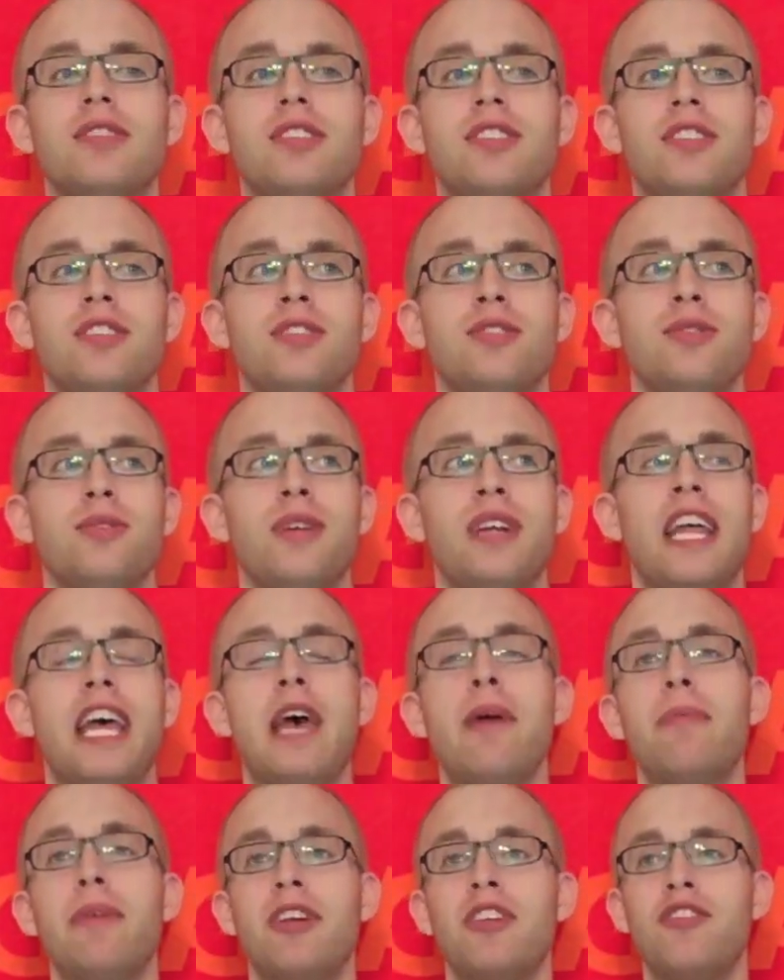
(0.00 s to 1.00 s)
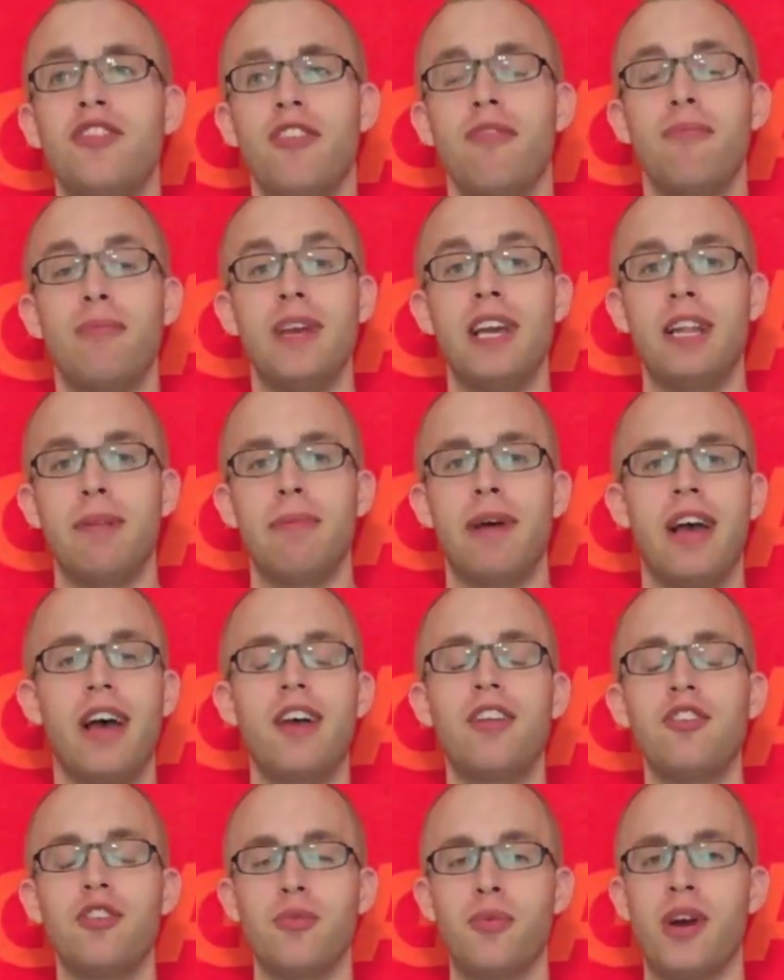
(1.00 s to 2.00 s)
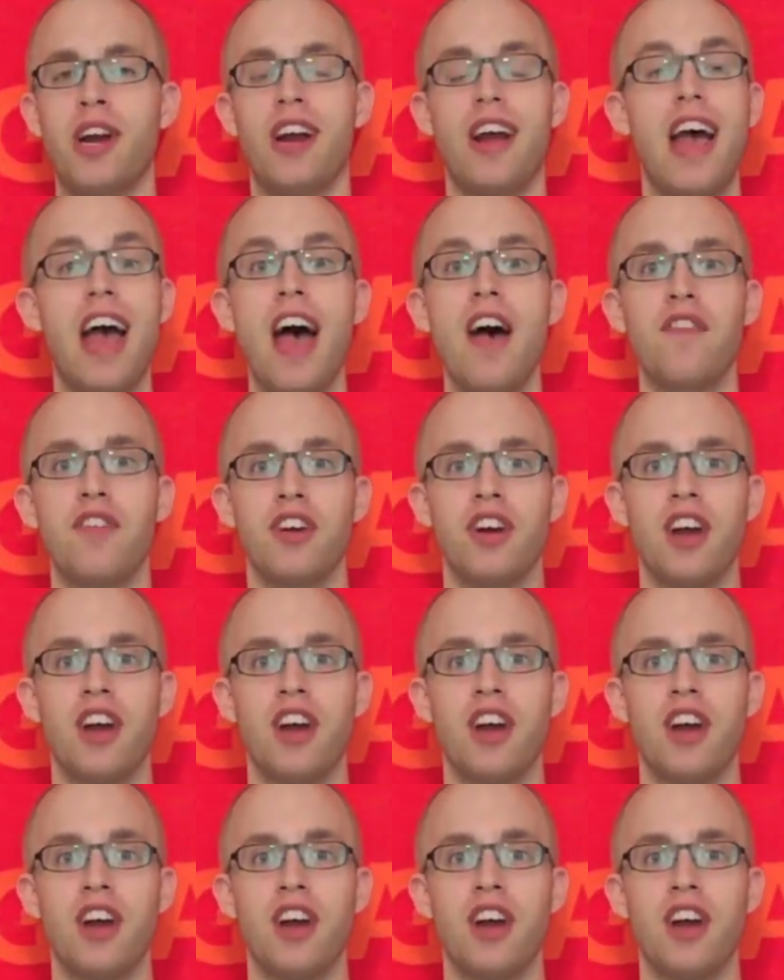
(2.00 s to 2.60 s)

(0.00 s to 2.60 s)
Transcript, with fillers: to an image of me in my underwear ever